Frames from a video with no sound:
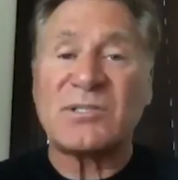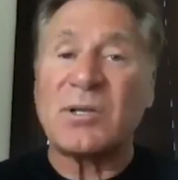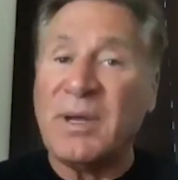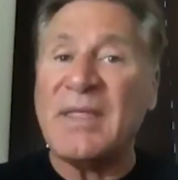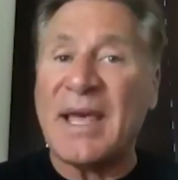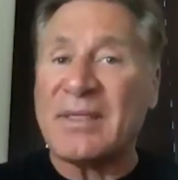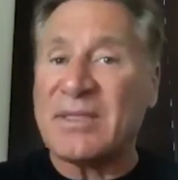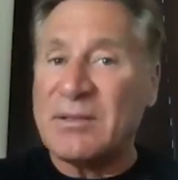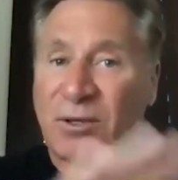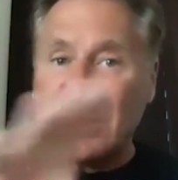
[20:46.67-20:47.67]
So in that,
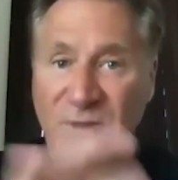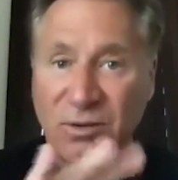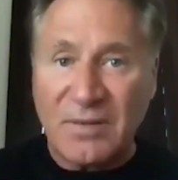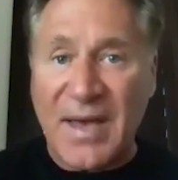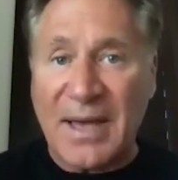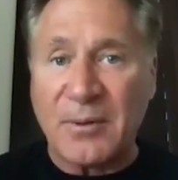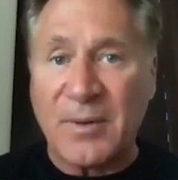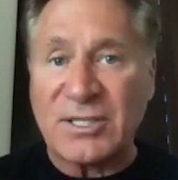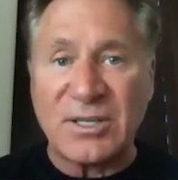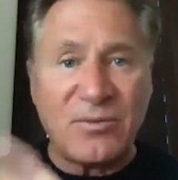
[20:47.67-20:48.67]
you can do the
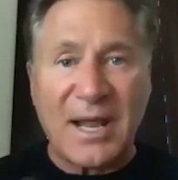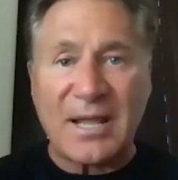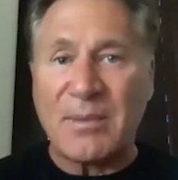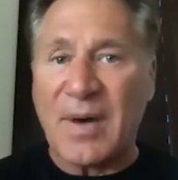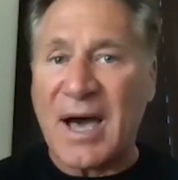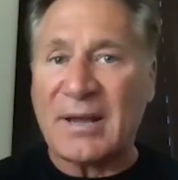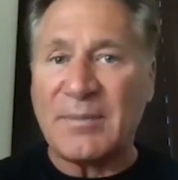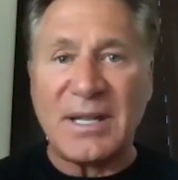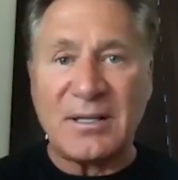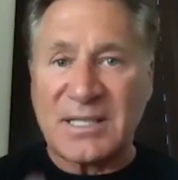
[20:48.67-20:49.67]
evaluation right at the
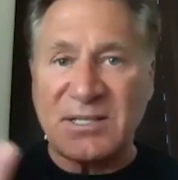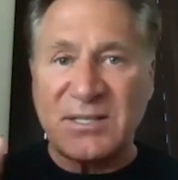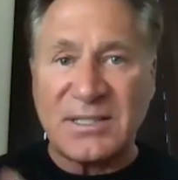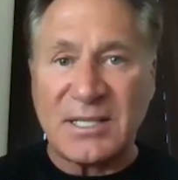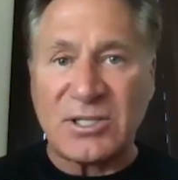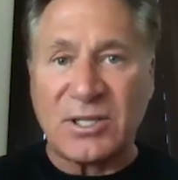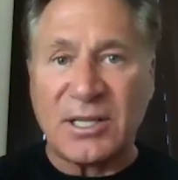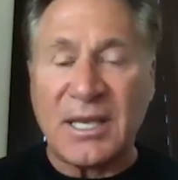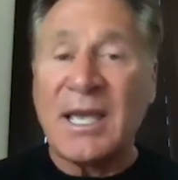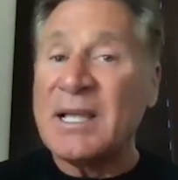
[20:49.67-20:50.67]
bottom, and it does it digitally,